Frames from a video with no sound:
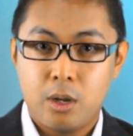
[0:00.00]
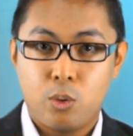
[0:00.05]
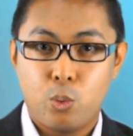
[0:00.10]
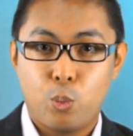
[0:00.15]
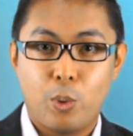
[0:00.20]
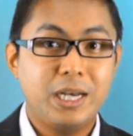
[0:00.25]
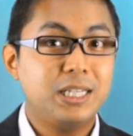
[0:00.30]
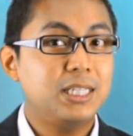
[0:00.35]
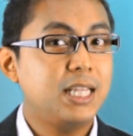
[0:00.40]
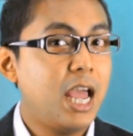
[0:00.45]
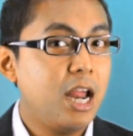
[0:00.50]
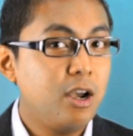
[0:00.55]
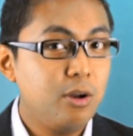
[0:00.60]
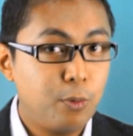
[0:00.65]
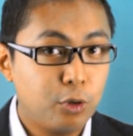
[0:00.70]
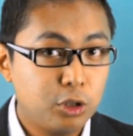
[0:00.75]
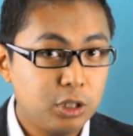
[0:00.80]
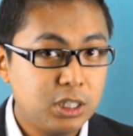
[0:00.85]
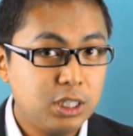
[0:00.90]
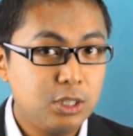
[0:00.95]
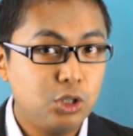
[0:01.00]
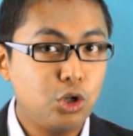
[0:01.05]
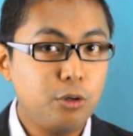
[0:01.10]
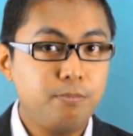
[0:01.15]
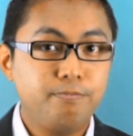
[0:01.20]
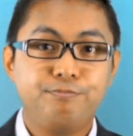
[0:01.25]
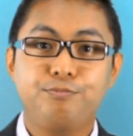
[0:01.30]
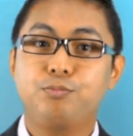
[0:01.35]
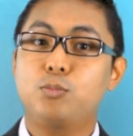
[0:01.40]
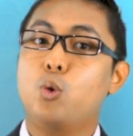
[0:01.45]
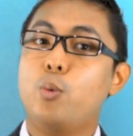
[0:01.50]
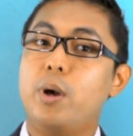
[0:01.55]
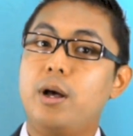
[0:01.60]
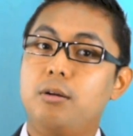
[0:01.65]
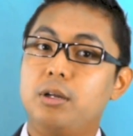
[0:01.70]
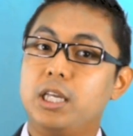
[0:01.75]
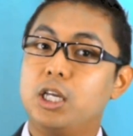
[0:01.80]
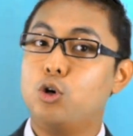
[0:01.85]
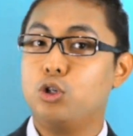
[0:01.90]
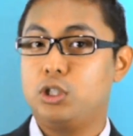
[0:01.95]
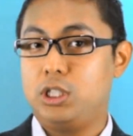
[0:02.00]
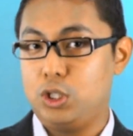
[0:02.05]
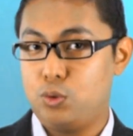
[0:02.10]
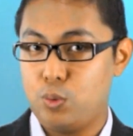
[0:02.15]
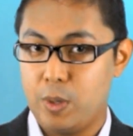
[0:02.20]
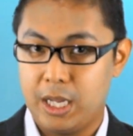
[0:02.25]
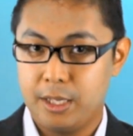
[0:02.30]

What is the Harry Potter syndrome? Well, it goes this